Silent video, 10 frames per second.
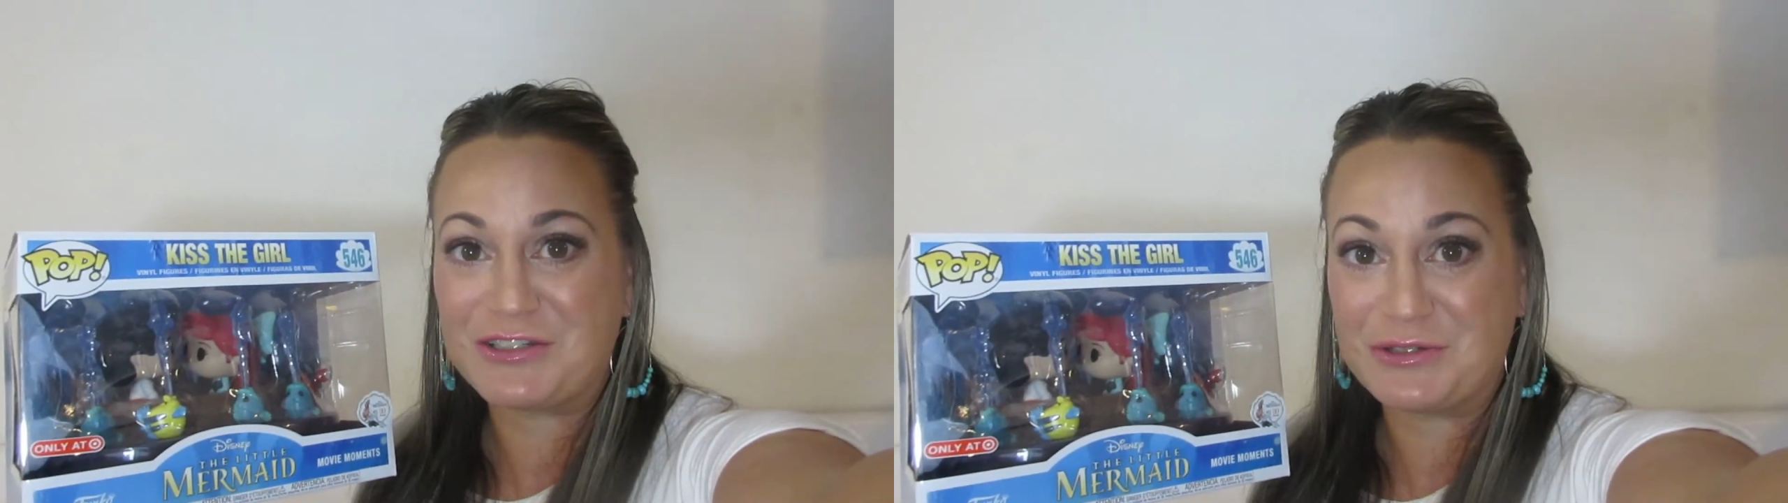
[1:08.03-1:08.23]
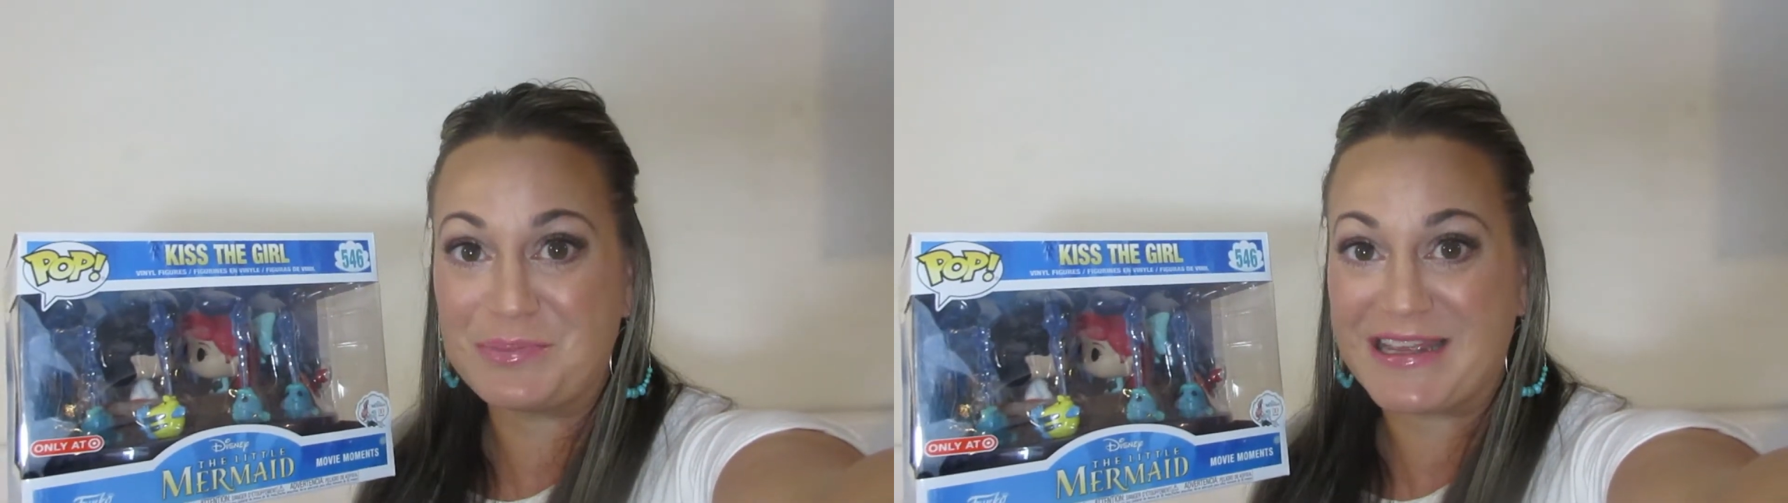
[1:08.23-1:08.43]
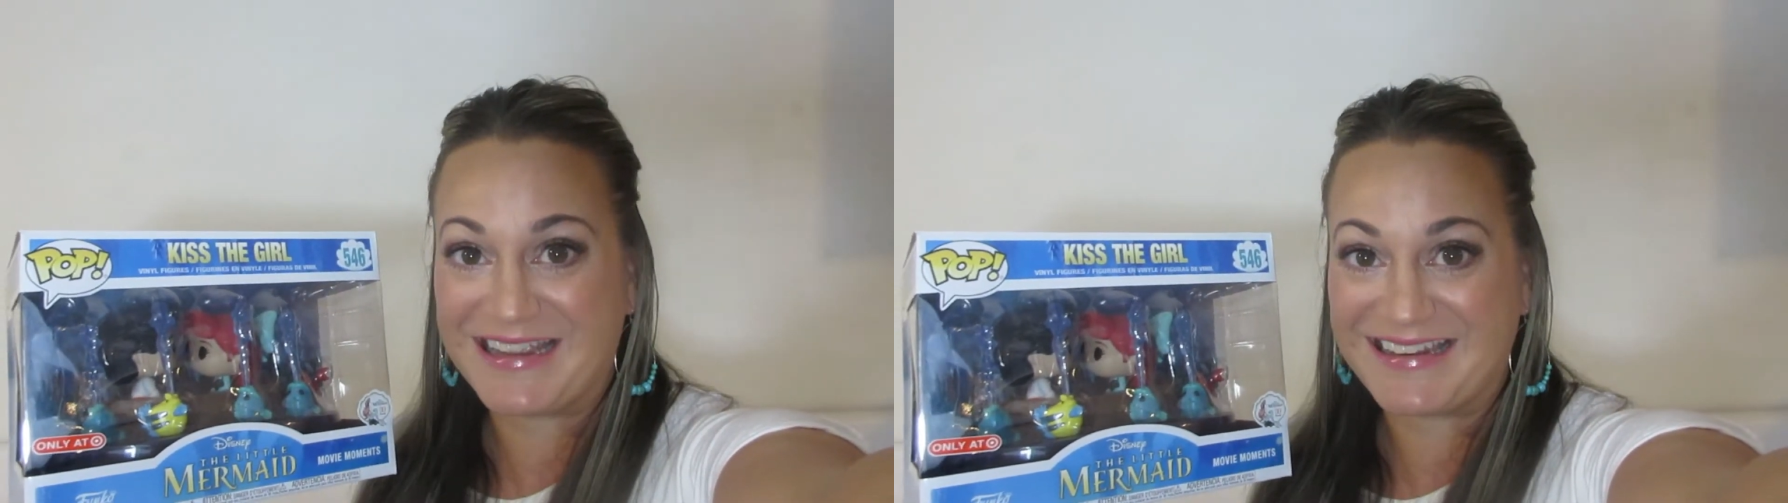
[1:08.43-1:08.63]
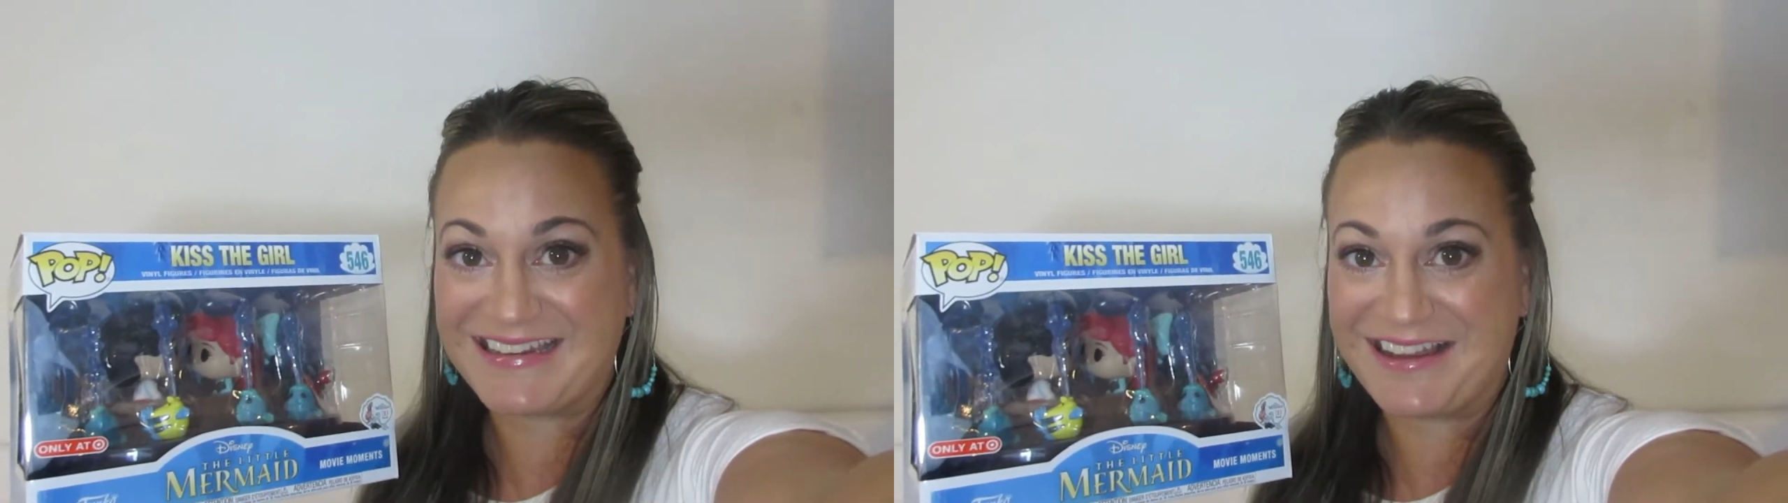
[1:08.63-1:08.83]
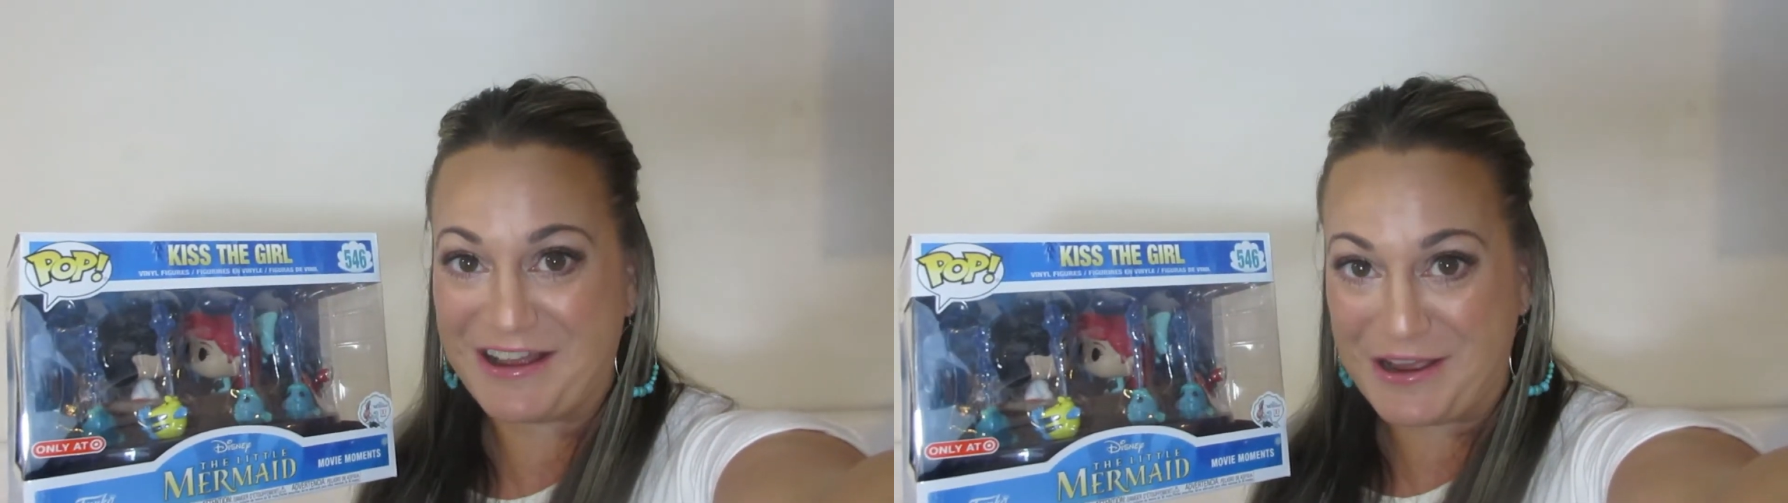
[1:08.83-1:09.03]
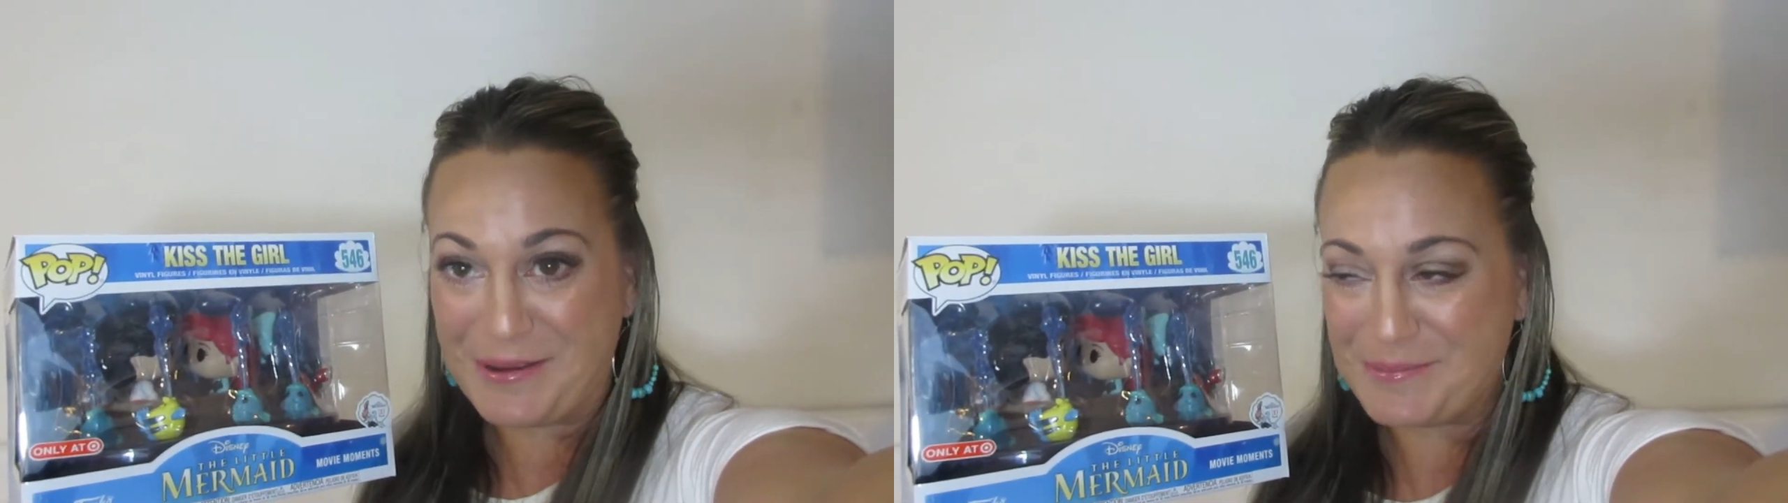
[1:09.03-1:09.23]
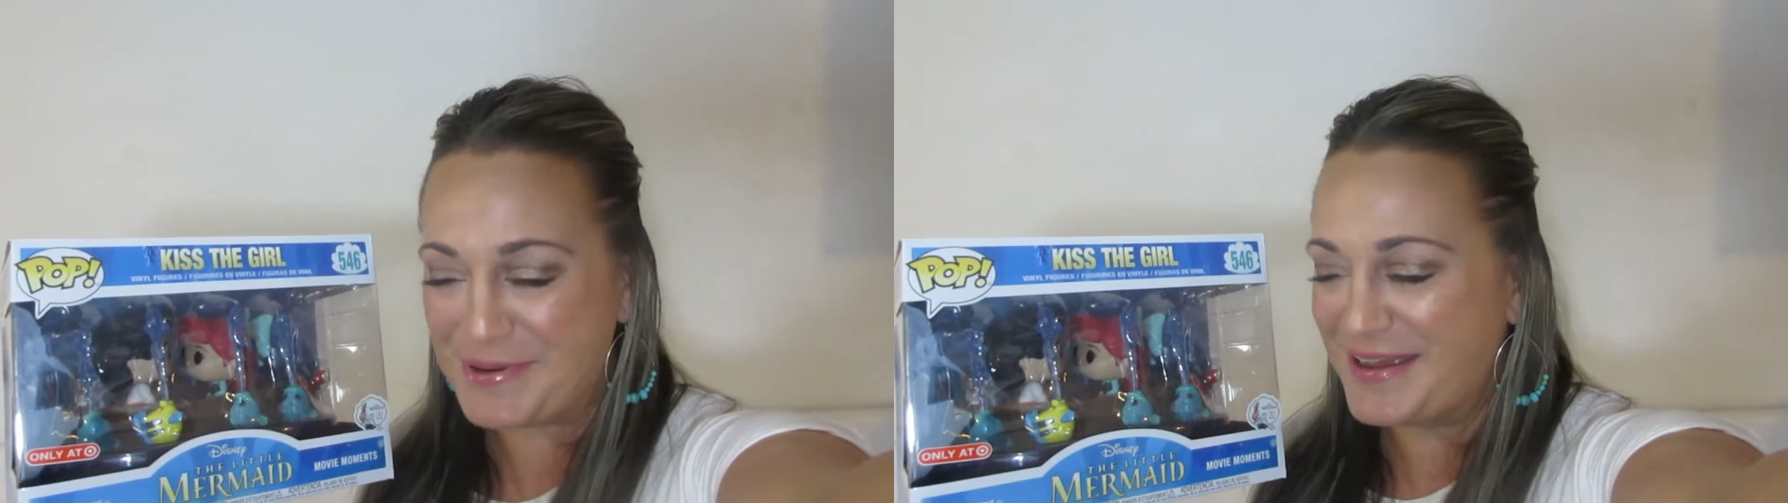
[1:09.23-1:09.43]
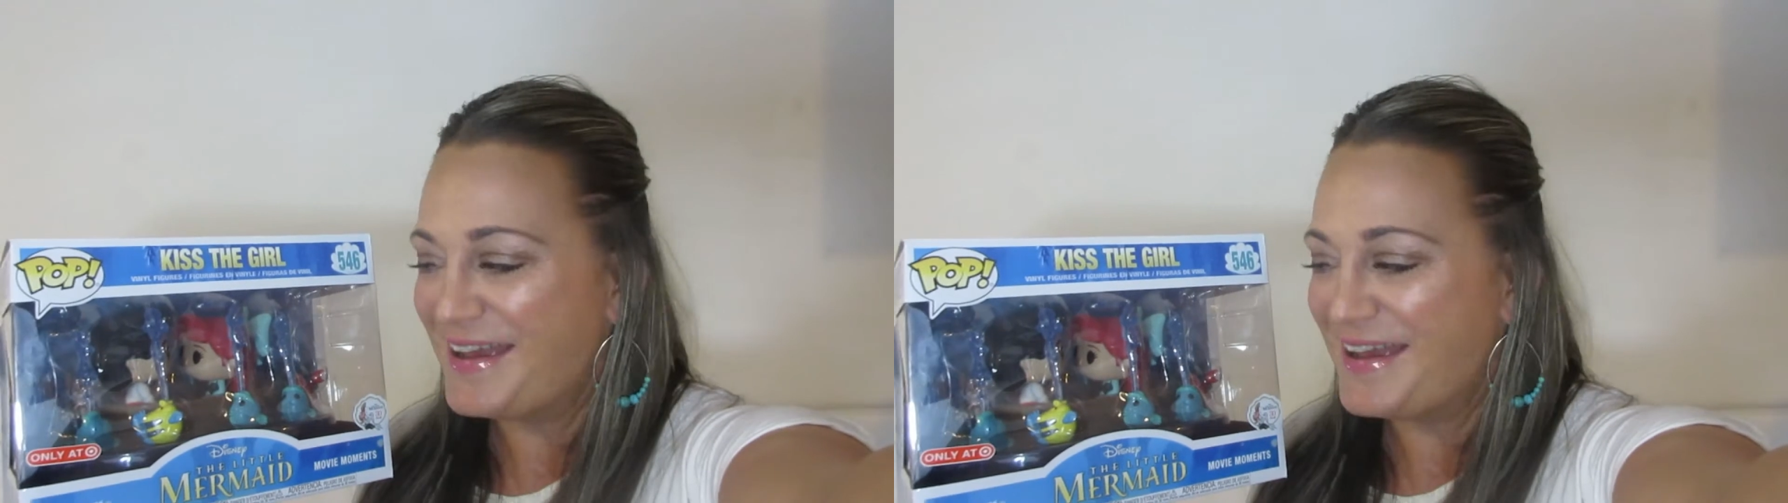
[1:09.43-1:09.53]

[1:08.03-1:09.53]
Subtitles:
to pick it up.